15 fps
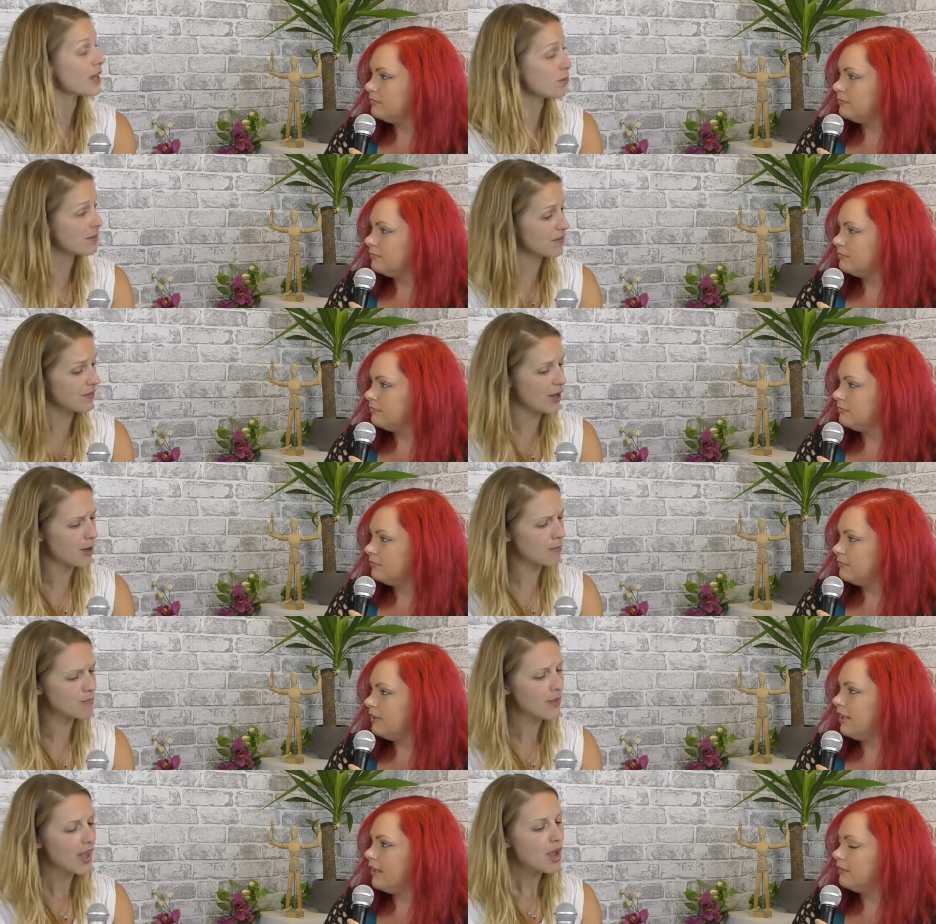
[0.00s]
Speaker 1: some of
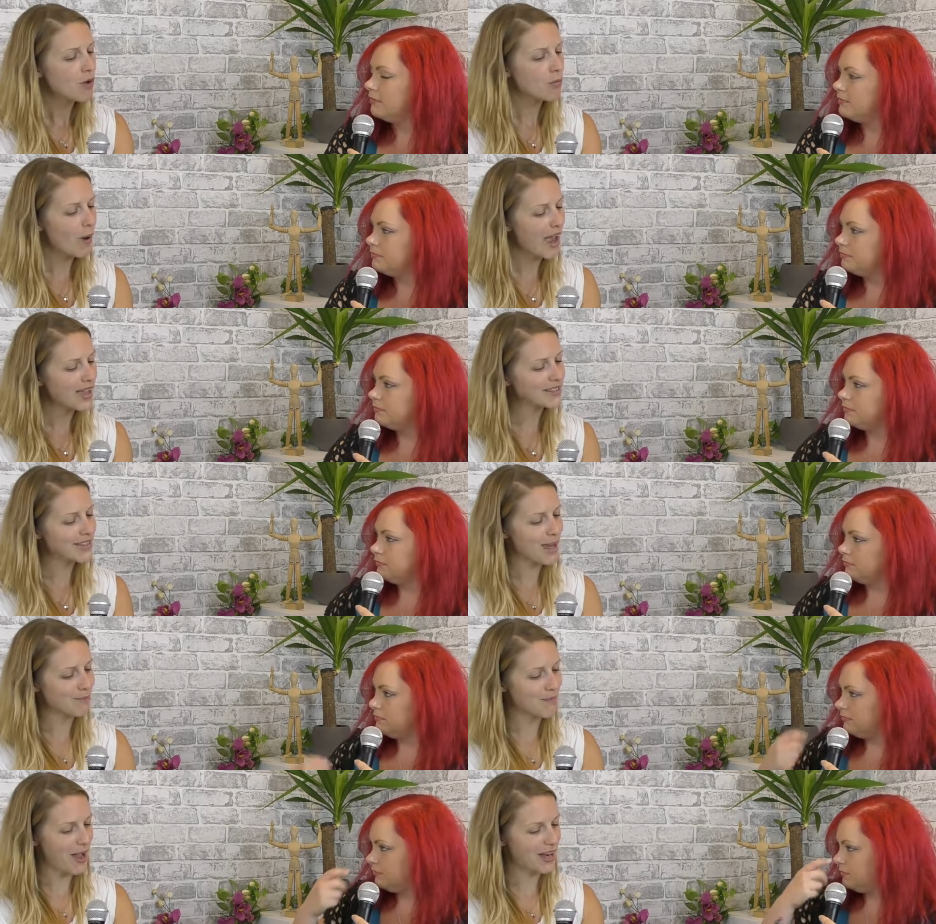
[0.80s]
them. Yeah. Where's
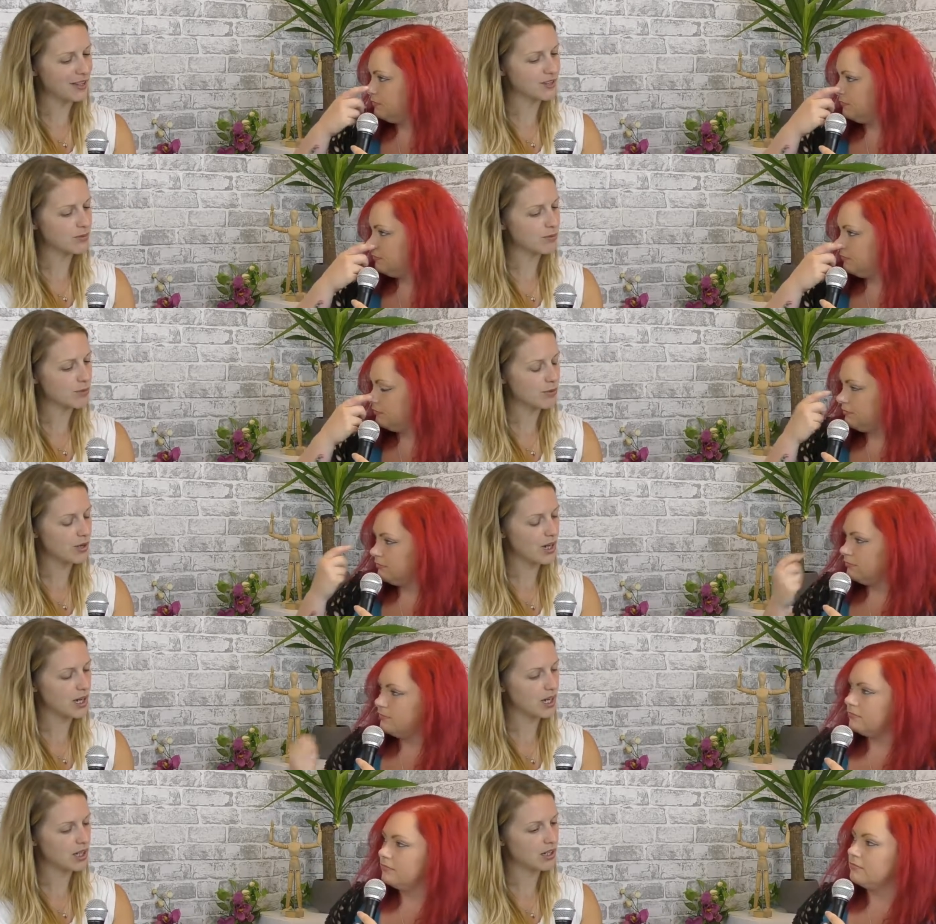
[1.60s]
that balance
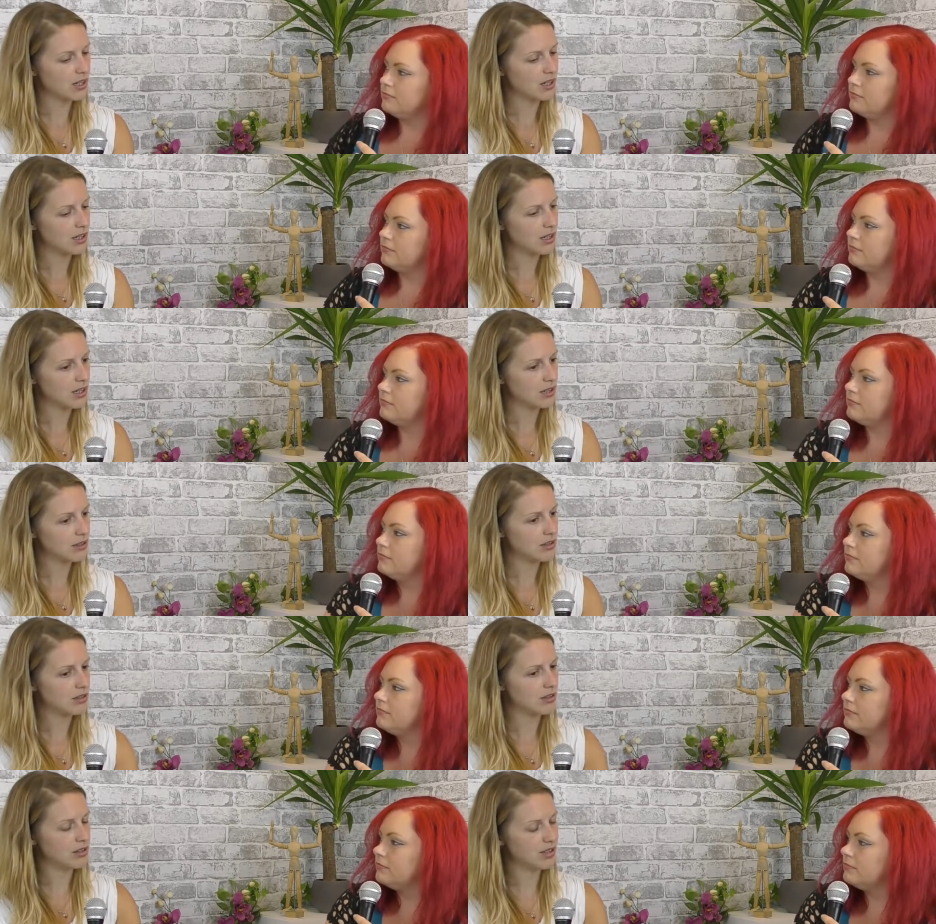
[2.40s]
between
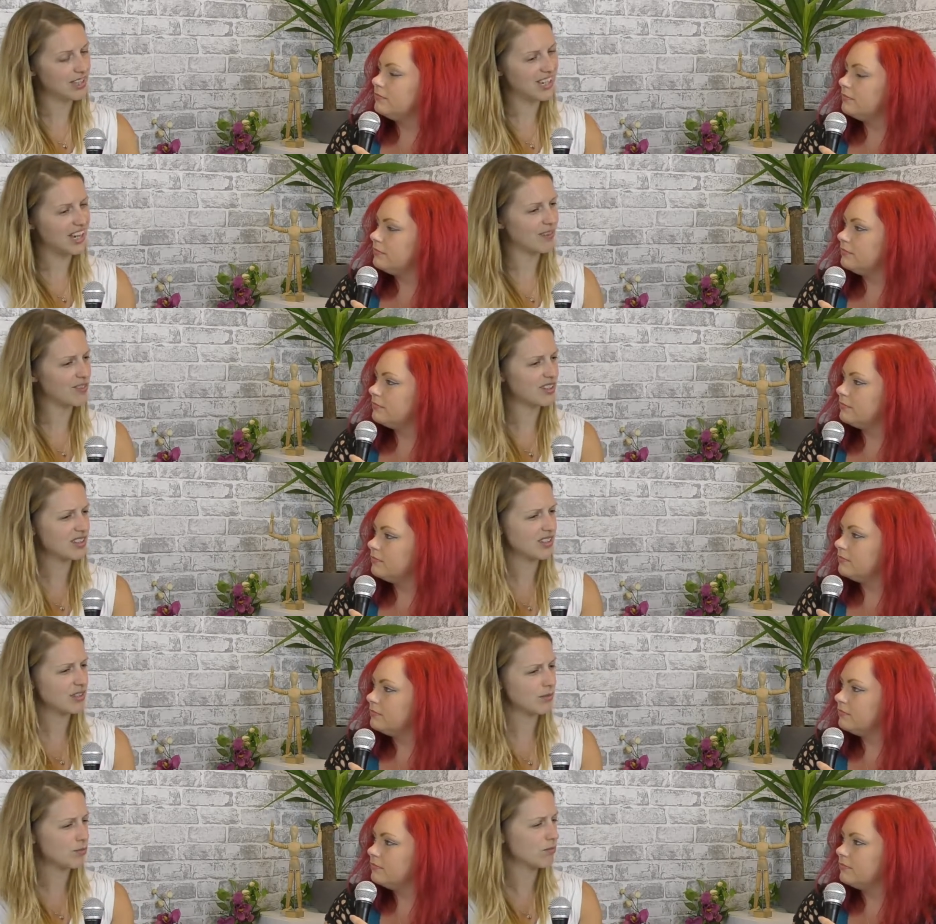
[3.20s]

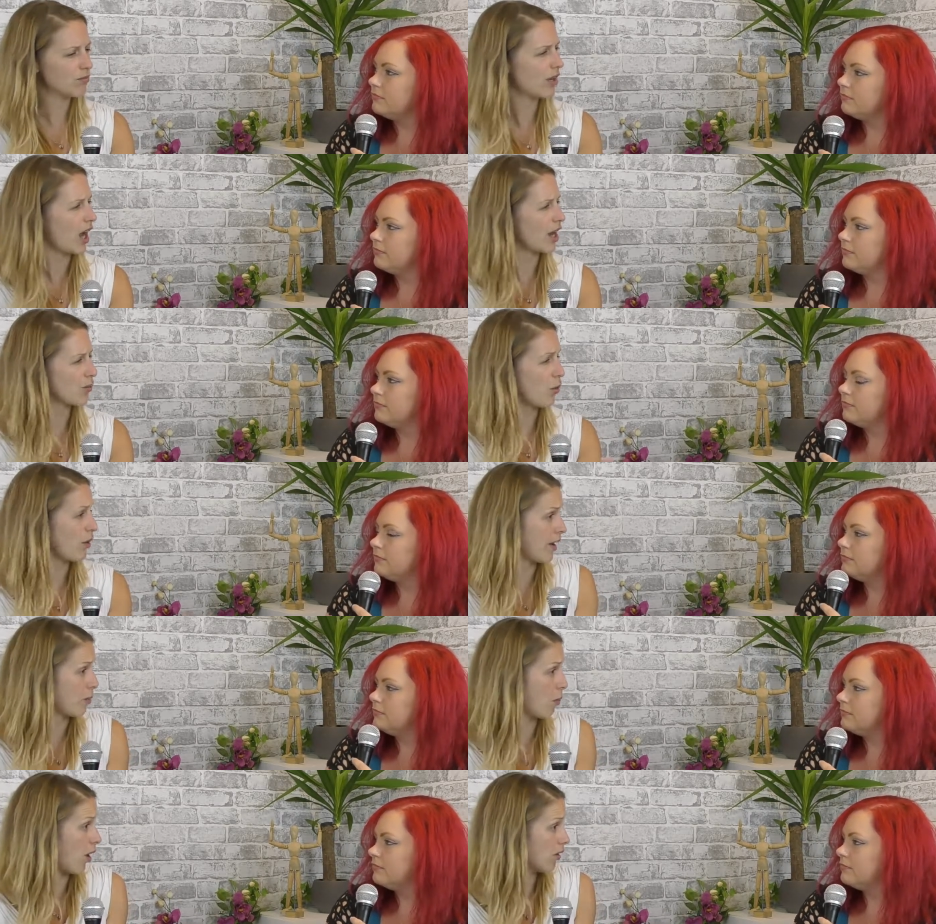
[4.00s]
giving them kind of
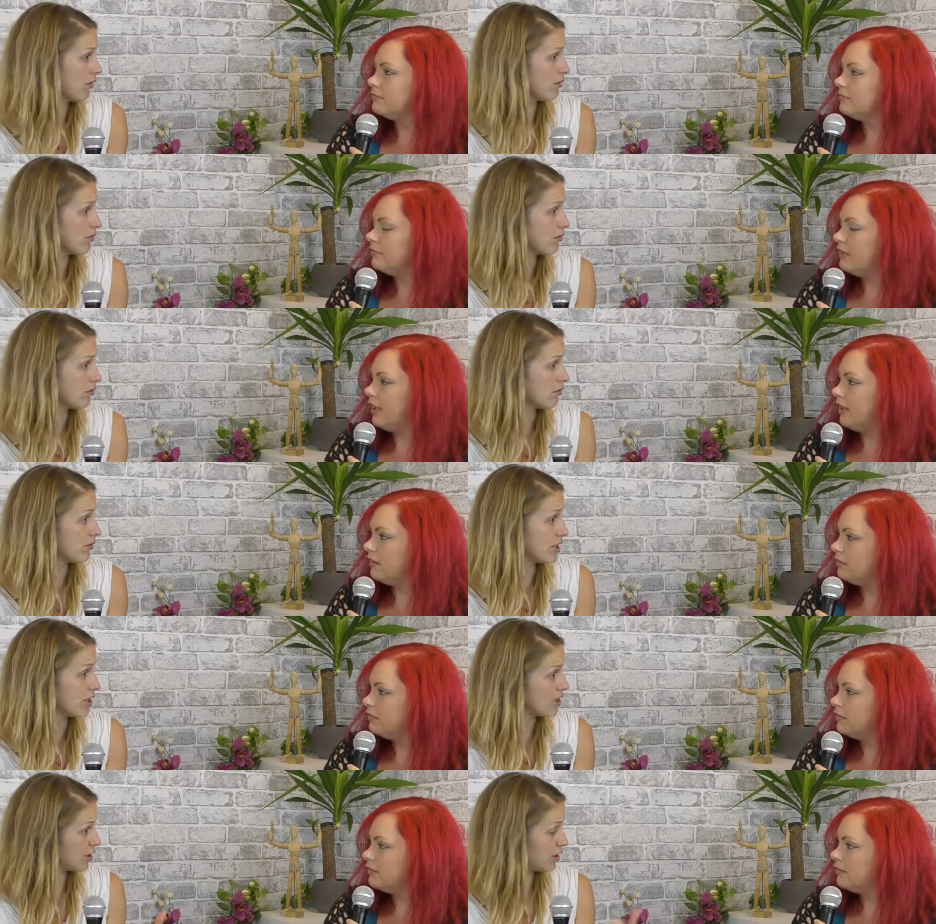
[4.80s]
what they want, yeah.
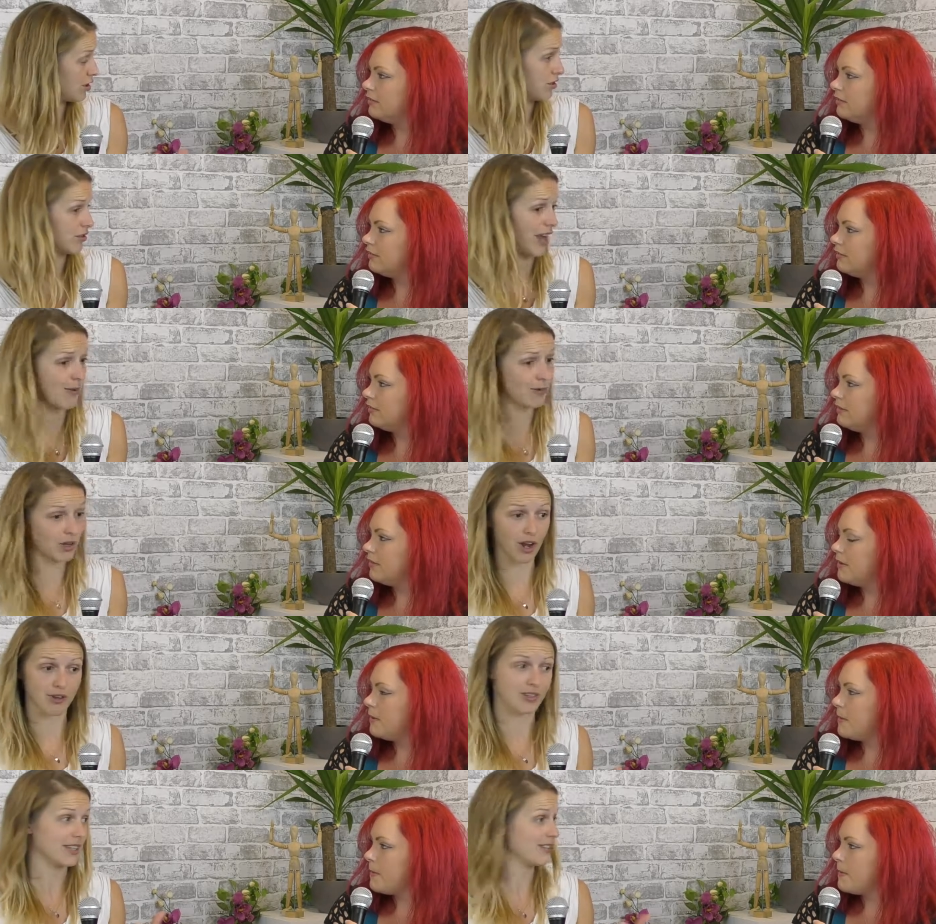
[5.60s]
which is you,
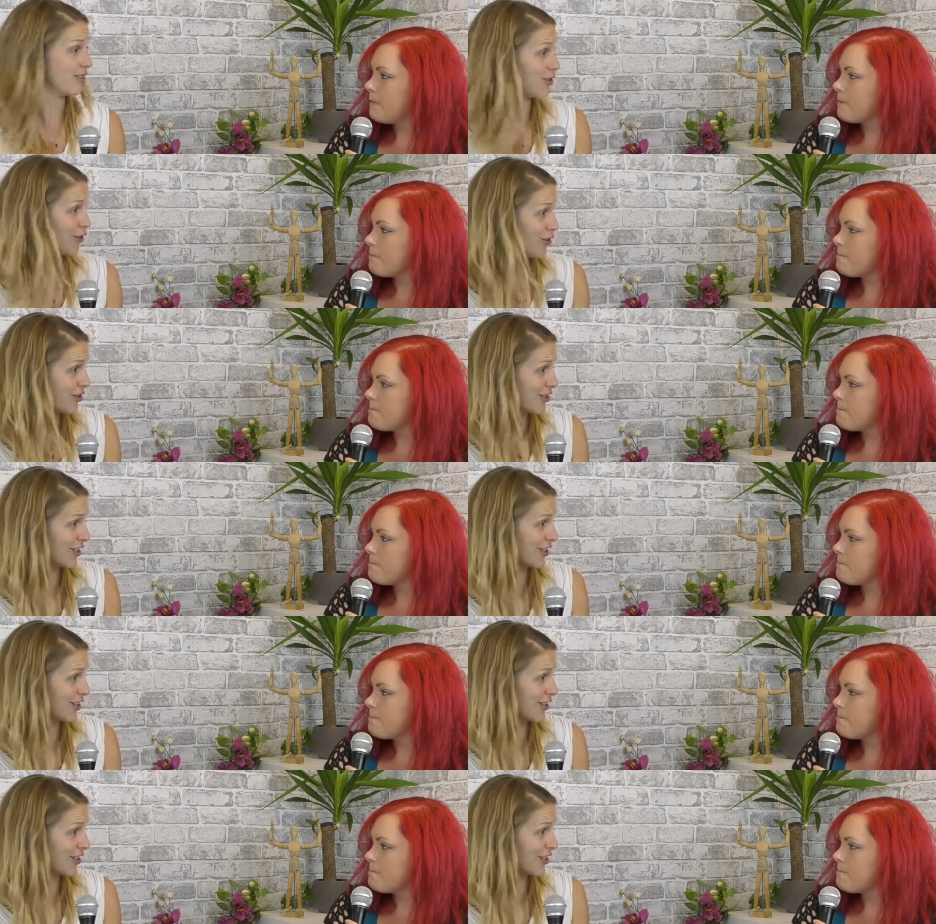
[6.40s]
everyone goes listen to your